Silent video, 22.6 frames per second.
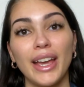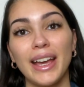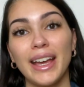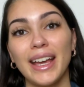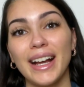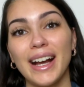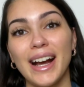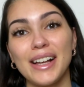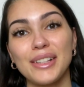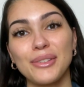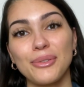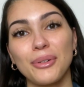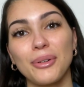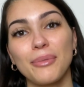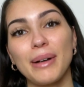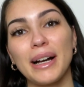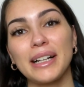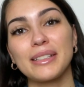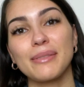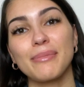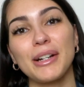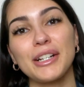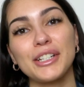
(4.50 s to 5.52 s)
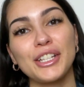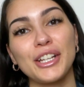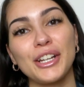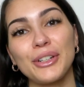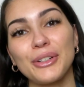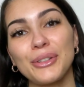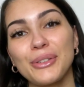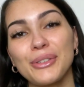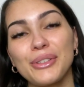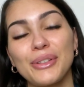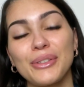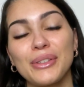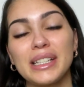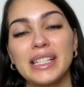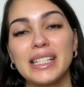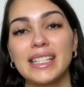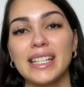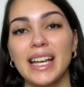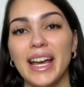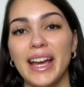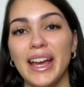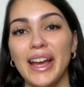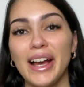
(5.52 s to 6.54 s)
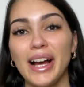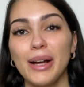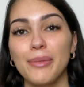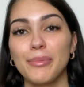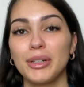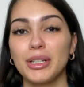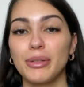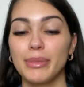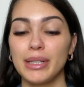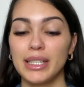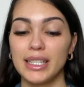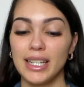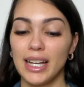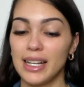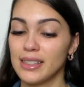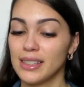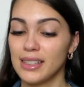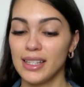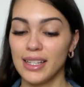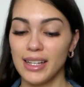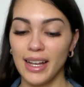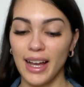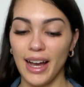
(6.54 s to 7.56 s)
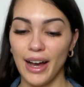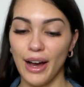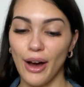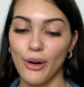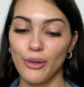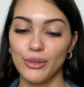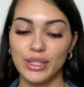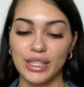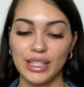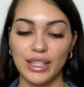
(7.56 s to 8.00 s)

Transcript: guys, welcome back to my channel. So today I'm going to be testing out